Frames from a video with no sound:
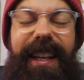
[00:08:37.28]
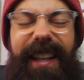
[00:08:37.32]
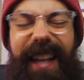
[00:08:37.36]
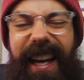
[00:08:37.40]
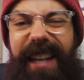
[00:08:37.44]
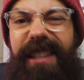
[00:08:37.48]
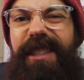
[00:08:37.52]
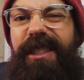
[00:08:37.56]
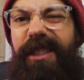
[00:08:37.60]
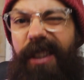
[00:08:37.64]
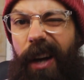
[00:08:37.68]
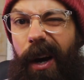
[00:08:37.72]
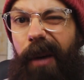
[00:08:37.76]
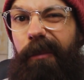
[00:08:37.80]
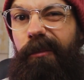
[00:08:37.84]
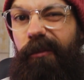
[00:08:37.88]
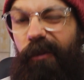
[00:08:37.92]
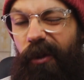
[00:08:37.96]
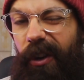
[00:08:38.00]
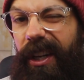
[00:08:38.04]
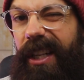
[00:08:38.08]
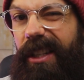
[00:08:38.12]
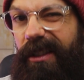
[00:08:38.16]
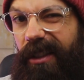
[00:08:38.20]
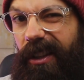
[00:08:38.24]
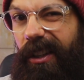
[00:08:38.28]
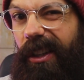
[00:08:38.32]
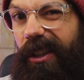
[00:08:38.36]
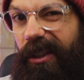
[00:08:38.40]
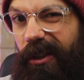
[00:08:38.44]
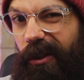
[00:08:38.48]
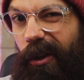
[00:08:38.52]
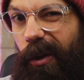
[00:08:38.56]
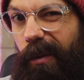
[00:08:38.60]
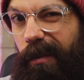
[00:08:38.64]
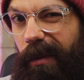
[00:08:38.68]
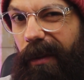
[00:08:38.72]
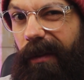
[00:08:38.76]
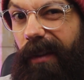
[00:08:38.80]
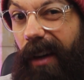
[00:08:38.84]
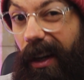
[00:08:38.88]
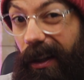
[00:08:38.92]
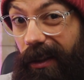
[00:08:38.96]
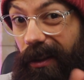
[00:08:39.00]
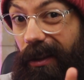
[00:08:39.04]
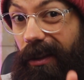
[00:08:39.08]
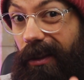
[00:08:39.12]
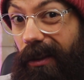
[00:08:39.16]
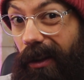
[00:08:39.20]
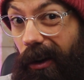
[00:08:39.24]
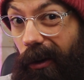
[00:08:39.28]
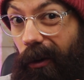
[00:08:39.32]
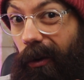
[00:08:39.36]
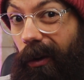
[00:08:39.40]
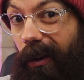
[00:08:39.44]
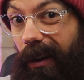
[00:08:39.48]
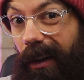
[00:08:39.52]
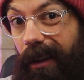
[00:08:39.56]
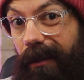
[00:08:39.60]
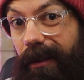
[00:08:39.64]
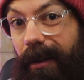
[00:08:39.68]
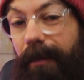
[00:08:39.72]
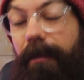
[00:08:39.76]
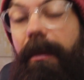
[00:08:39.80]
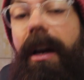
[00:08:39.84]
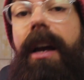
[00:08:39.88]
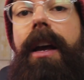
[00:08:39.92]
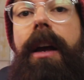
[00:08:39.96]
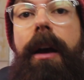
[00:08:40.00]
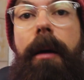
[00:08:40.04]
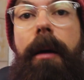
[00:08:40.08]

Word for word: Now, that's some research supervisors, not all of them,